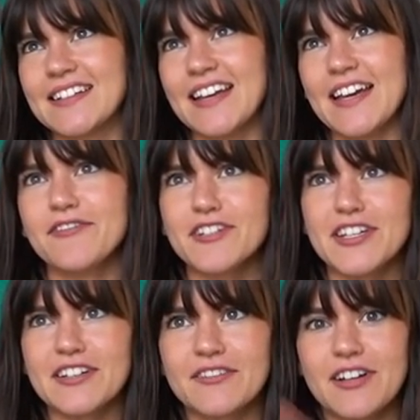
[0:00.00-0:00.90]
yeah, every
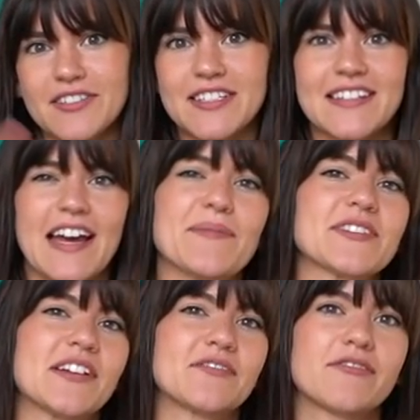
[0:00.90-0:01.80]
year around this time I
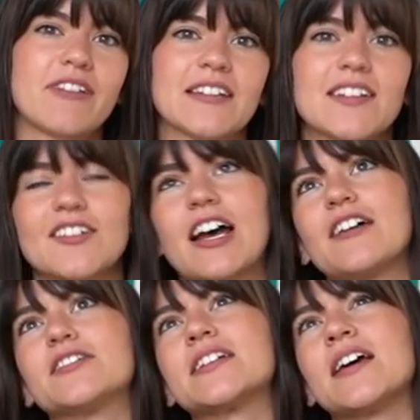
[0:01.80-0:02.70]
start reflecting on
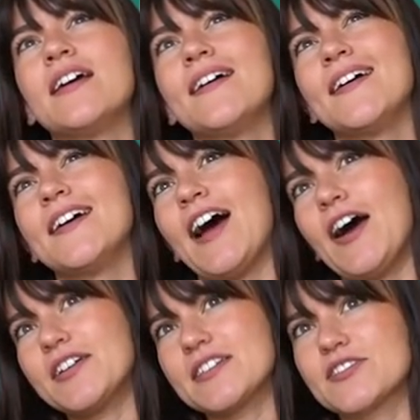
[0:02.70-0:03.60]
how it
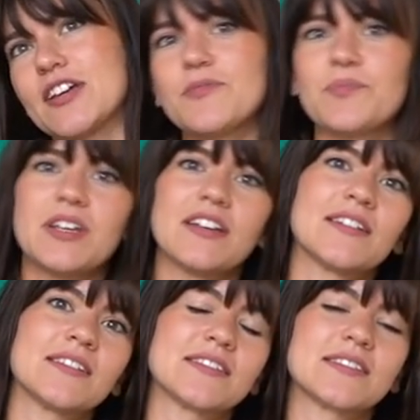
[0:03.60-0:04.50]
has shaped me,
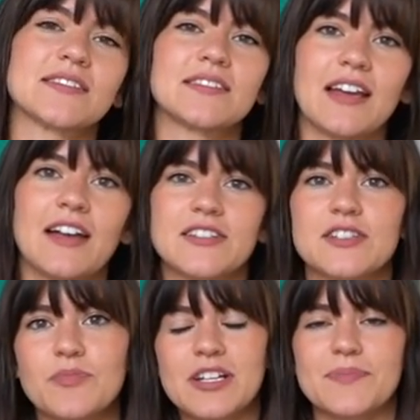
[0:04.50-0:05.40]
and it
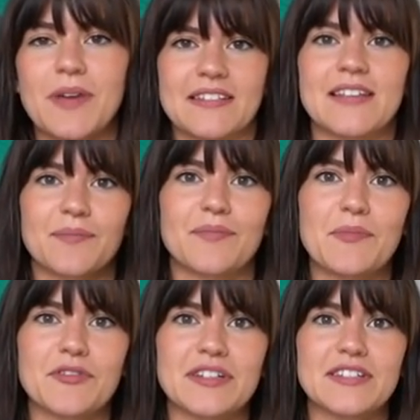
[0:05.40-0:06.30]
just brings back some
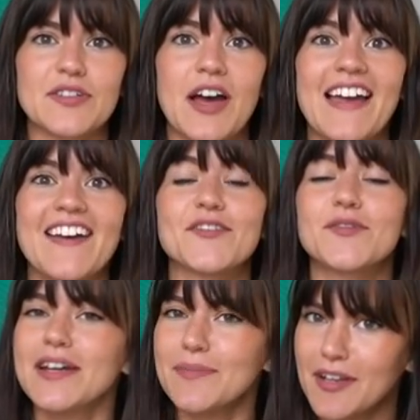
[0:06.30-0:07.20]
memories. So I have
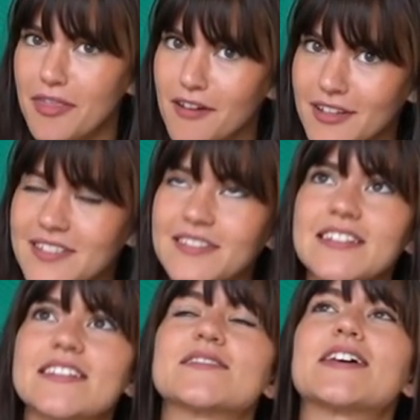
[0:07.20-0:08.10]
quite a bit of thoughts on
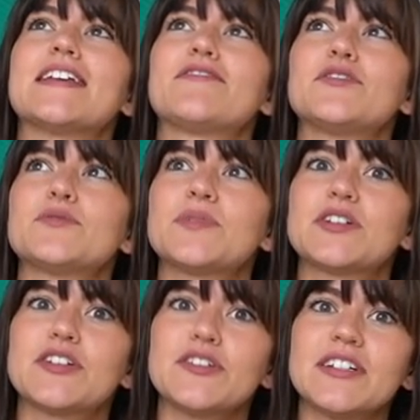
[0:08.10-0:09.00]
this, and if you would be
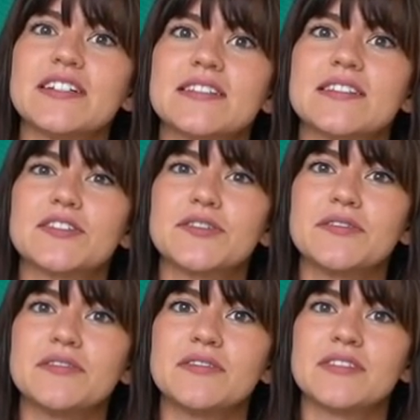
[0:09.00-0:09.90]
curious
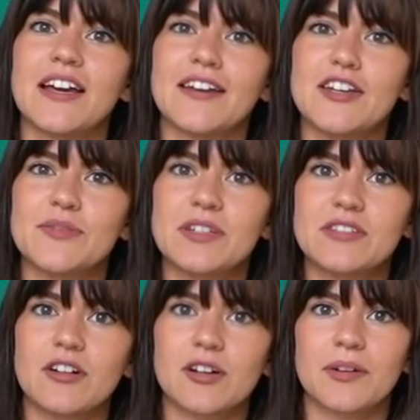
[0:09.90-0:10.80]
to hear me
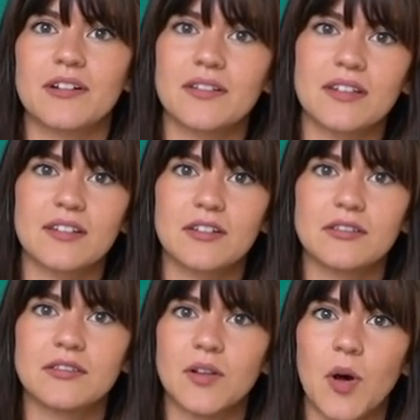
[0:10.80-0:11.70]
talk about this
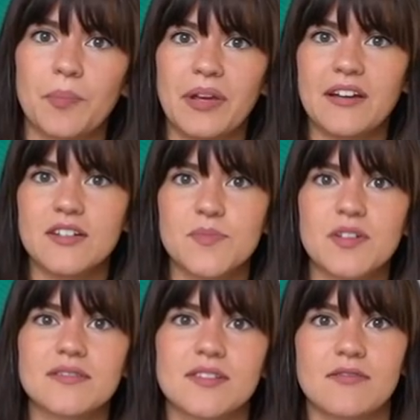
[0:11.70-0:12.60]
whole au pair
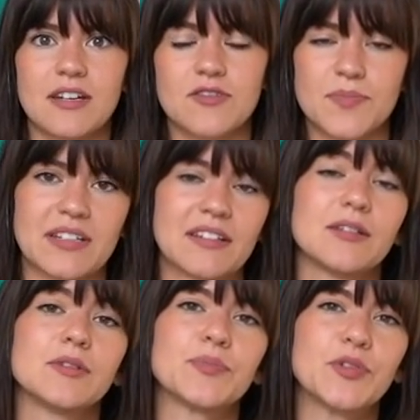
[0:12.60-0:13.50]
experience in retrospect a
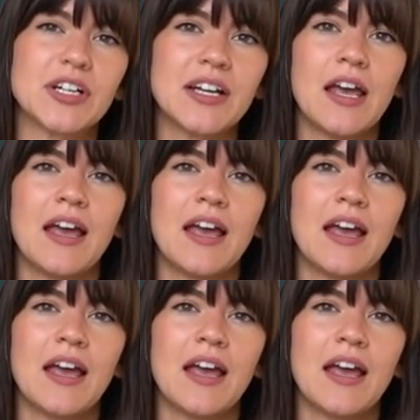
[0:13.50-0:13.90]
little bit more,